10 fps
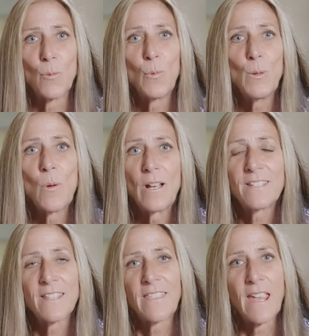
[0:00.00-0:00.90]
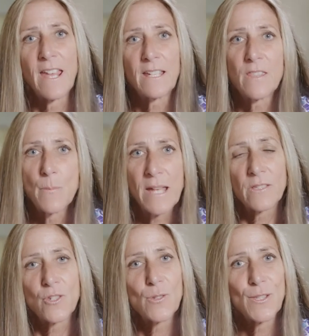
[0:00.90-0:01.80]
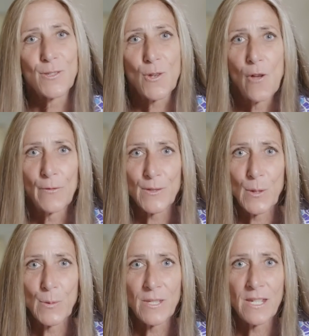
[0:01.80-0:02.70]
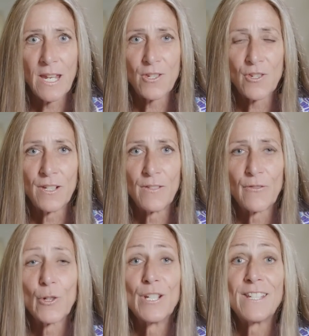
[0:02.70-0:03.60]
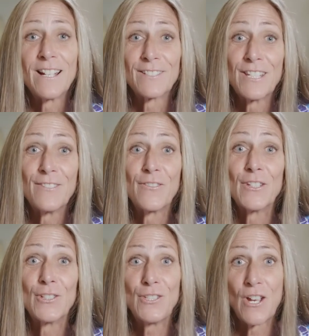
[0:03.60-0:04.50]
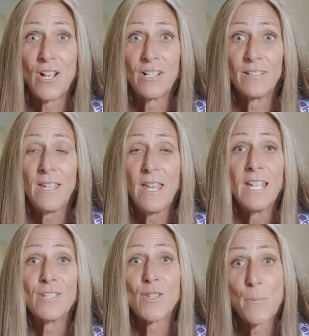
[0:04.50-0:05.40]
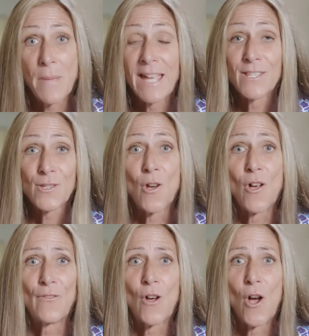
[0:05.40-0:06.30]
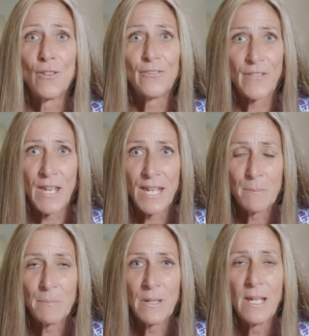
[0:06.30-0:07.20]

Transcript: we want to thank the Massachusetts Golf Association for inducting Phil Young into the Mass Golf Hall of Fame.